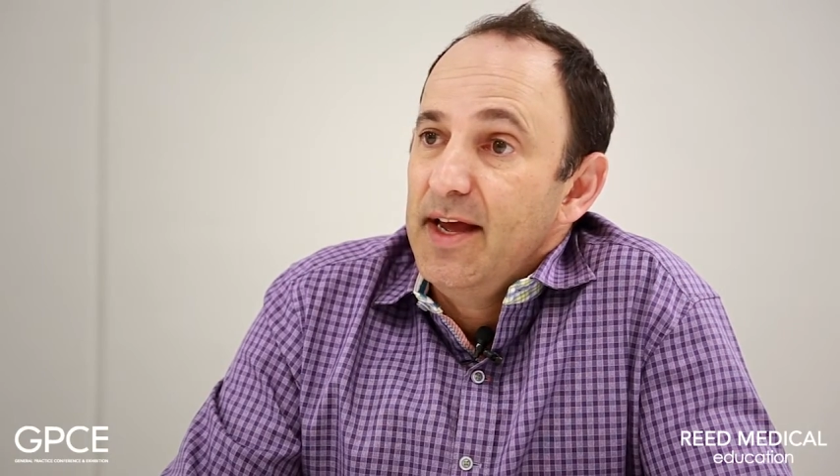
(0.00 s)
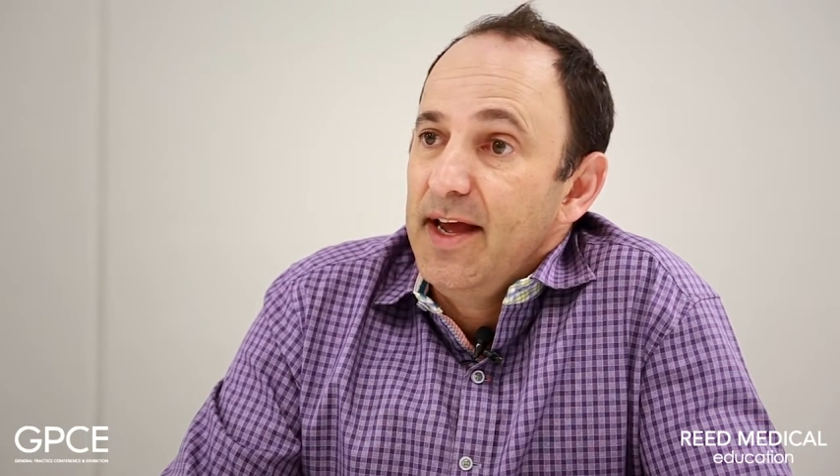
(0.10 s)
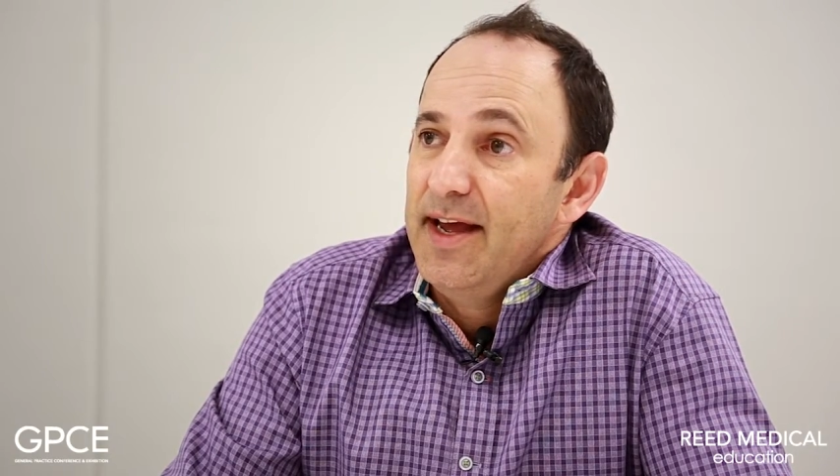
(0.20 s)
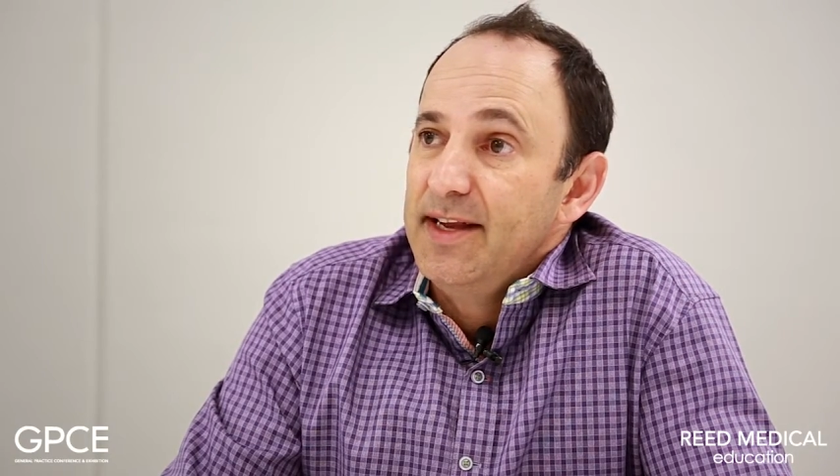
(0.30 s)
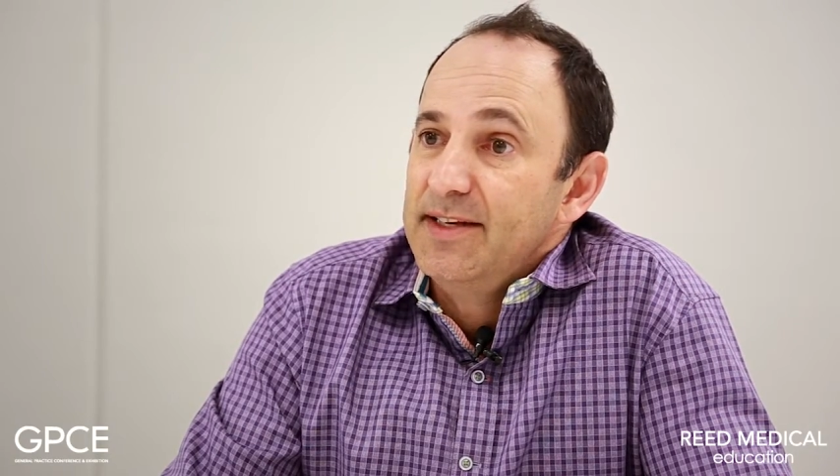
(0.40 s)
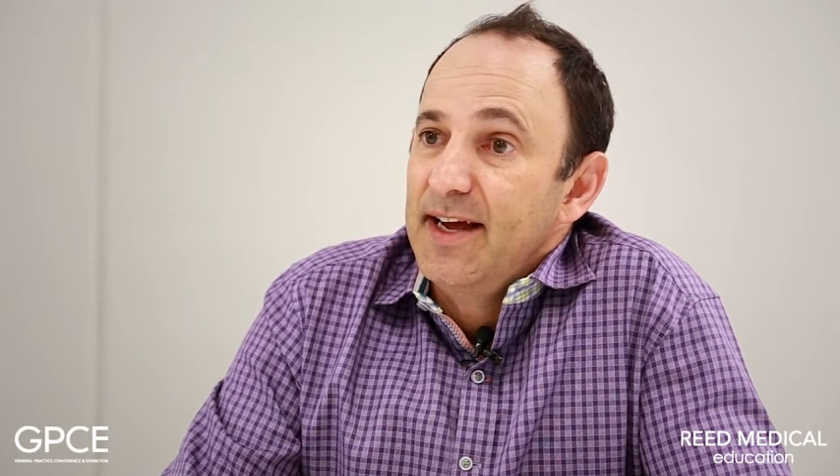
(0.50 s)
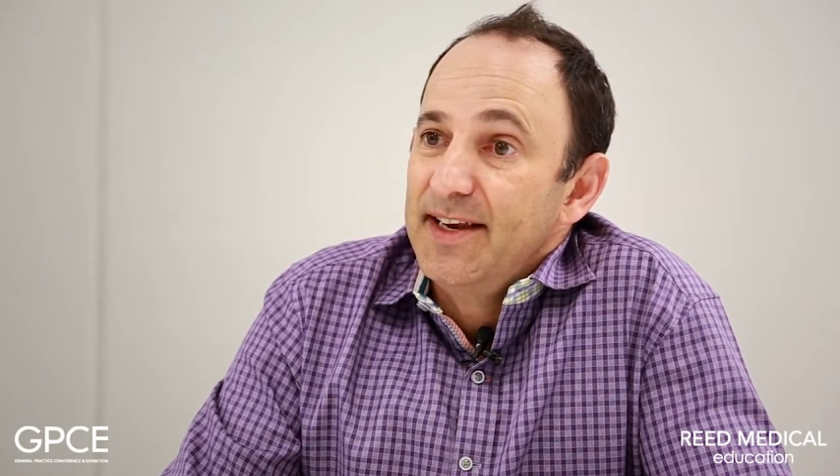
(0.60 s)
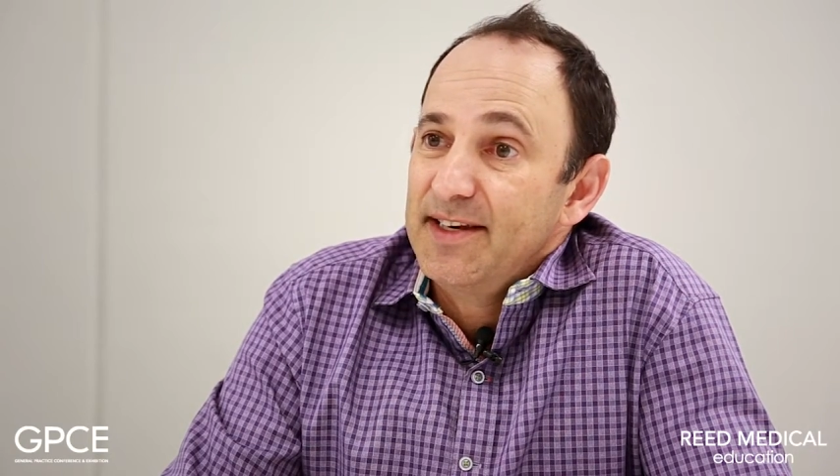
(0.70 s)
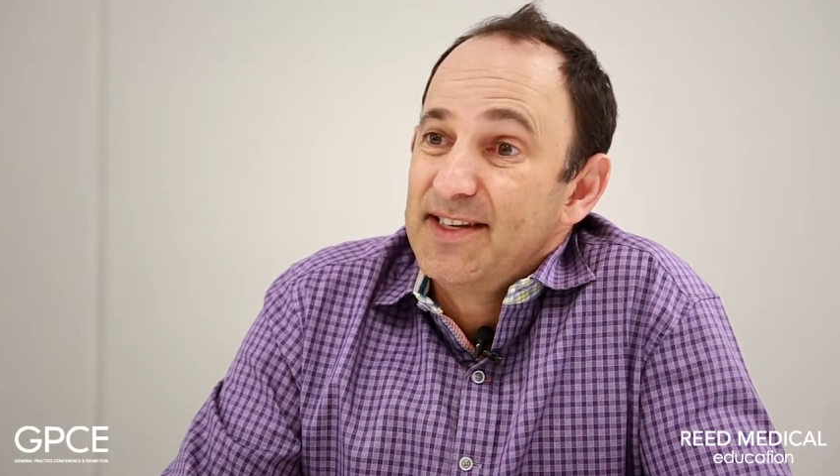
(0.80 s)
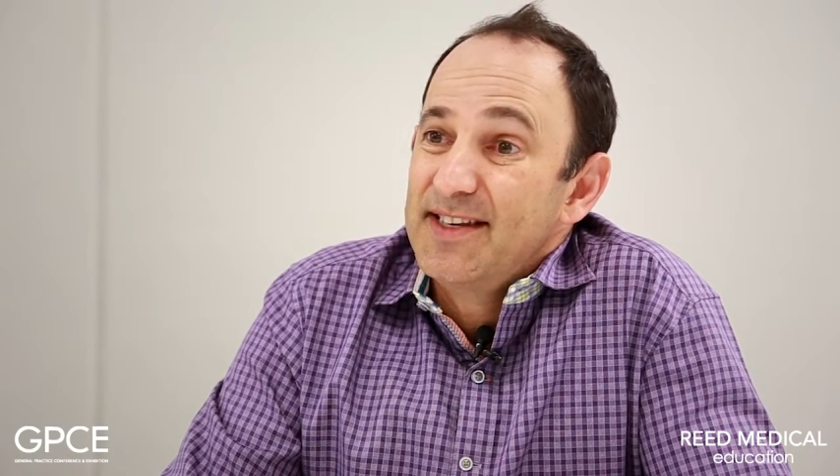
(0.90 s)
and
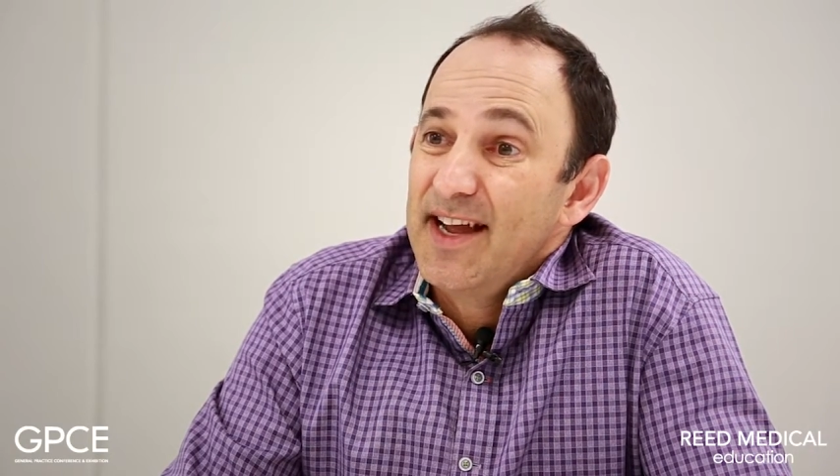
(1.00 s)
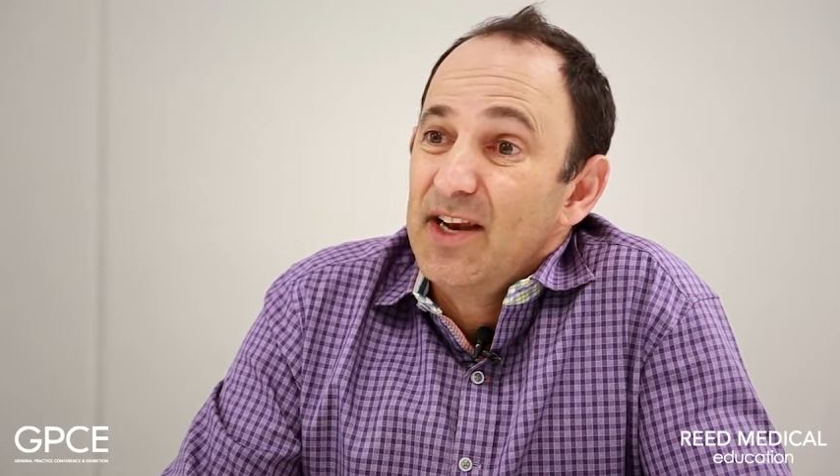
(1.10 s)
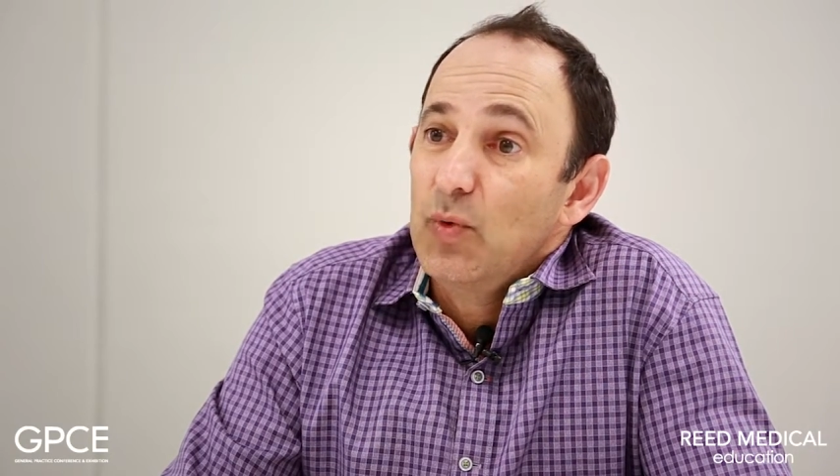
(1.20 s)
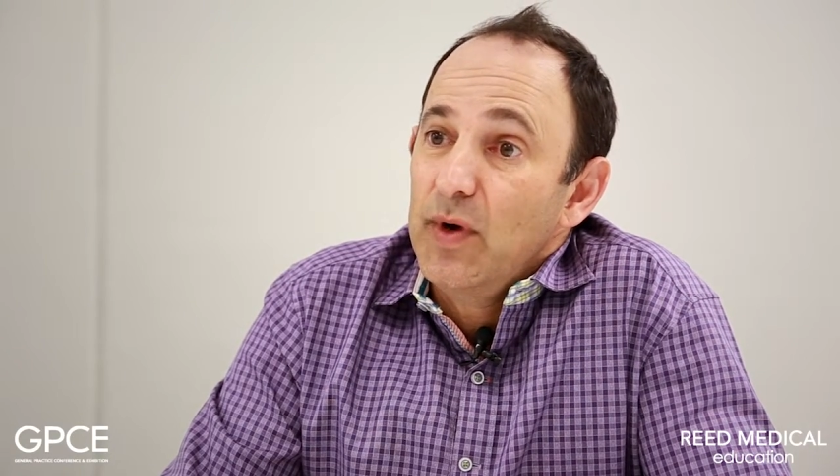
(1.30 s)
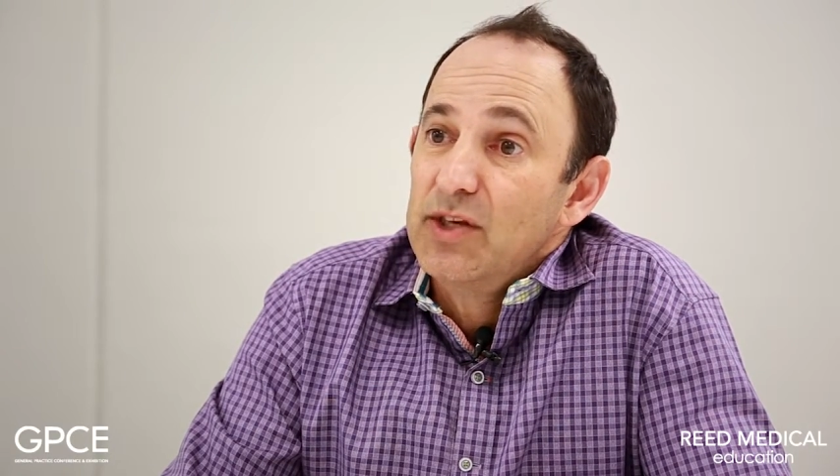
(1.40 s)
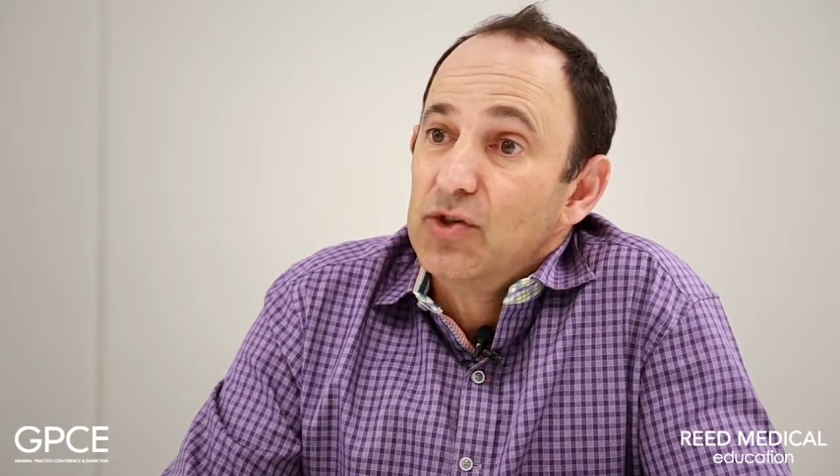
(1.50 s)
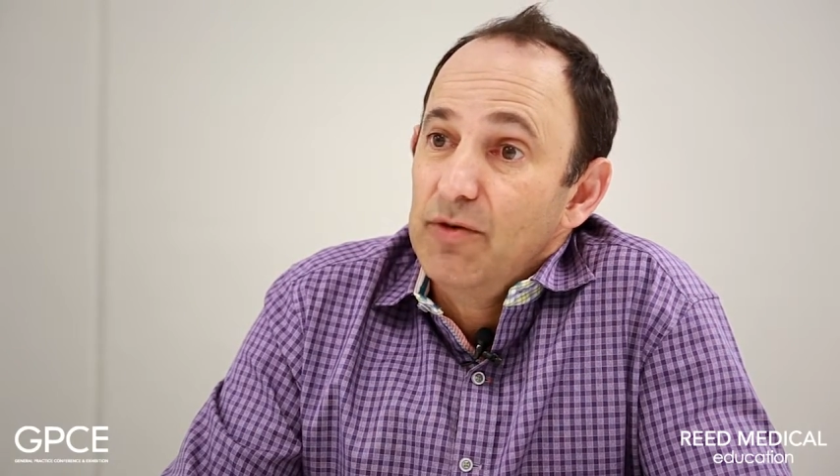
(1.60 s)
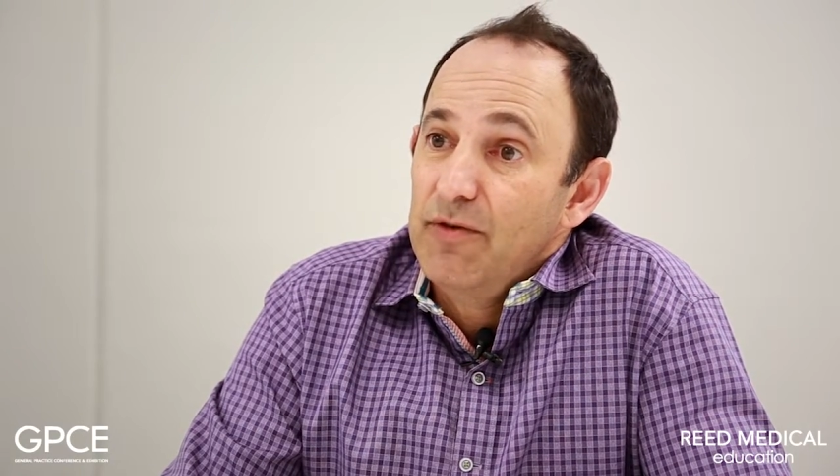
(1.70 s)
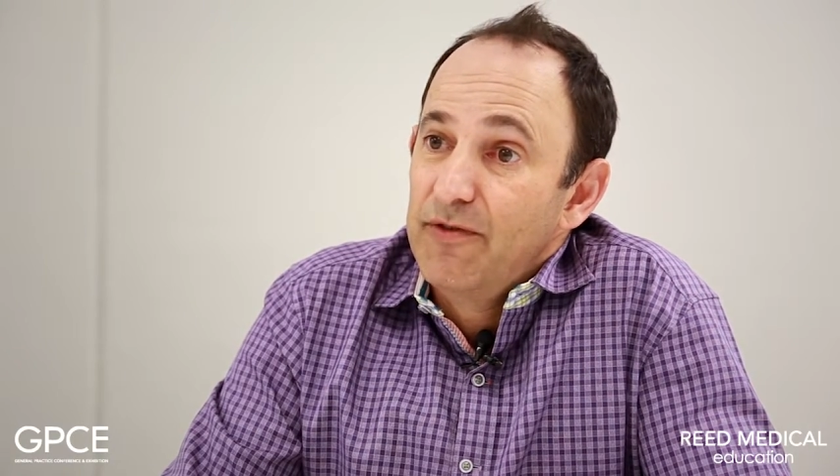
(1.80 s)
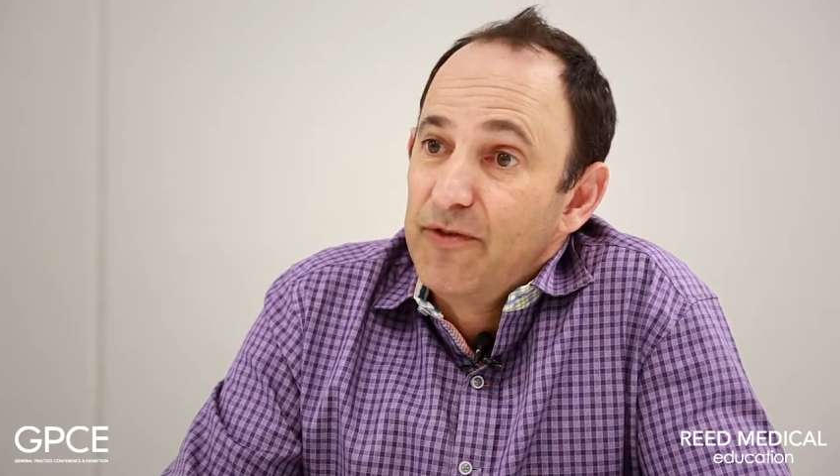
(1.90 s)
understand when to
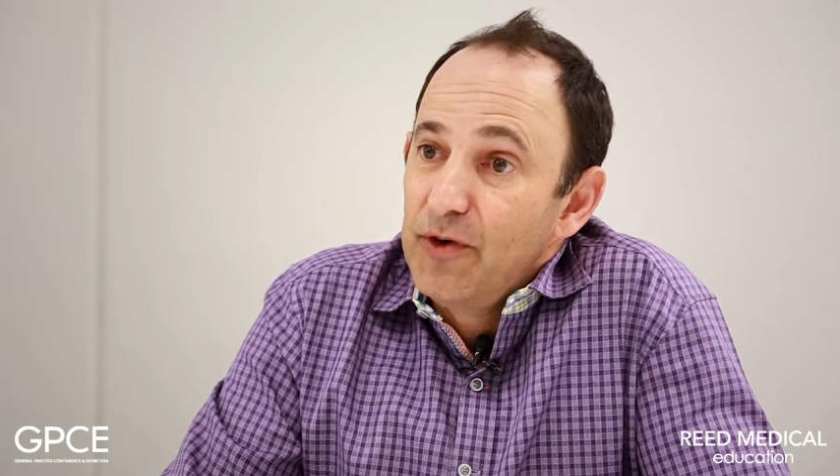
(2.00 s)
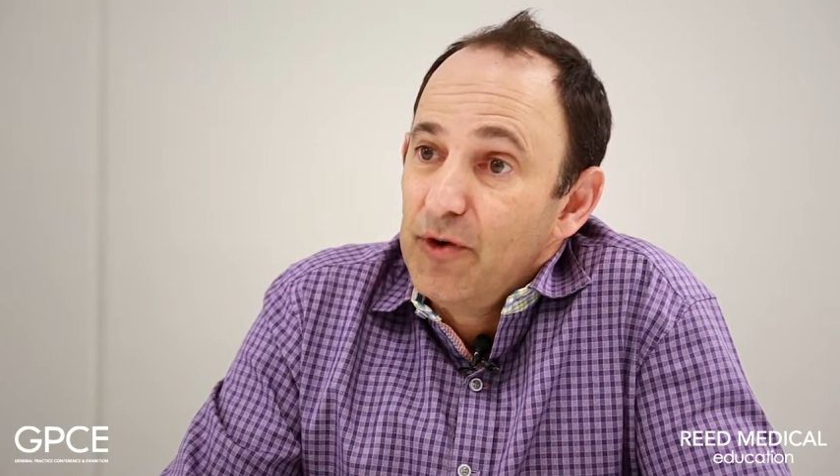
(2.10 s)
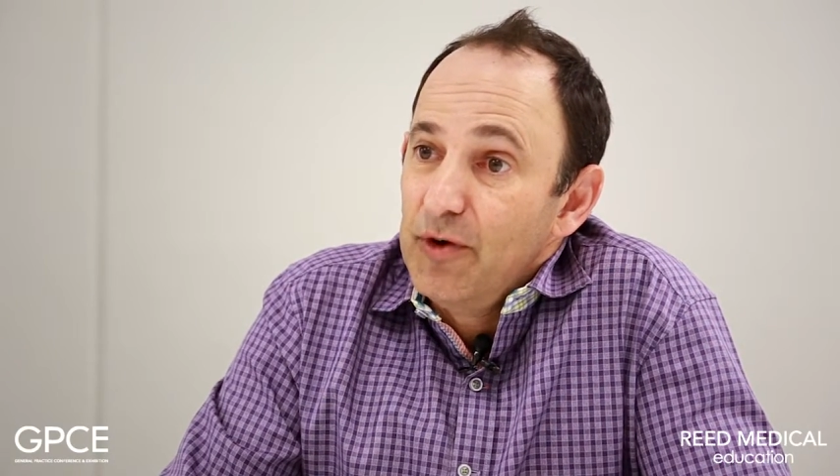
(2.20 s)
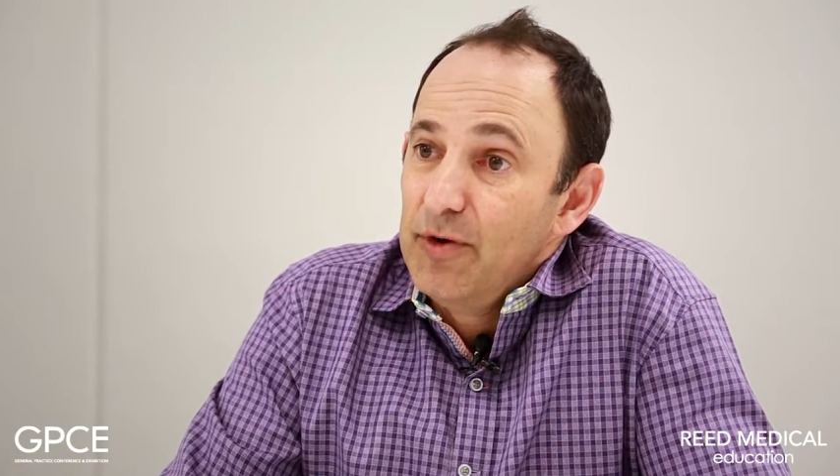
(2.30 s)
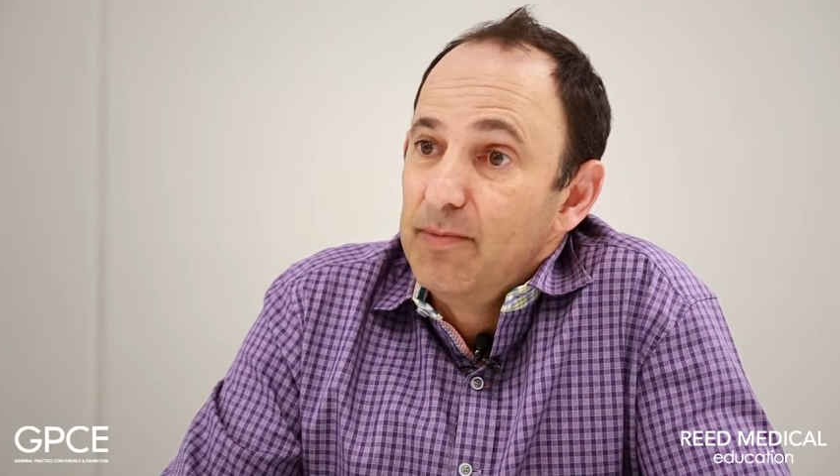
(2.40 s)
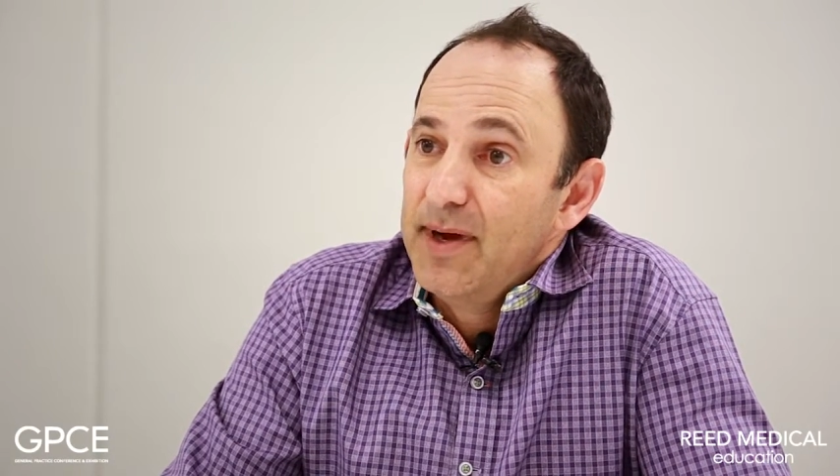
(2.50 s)
refer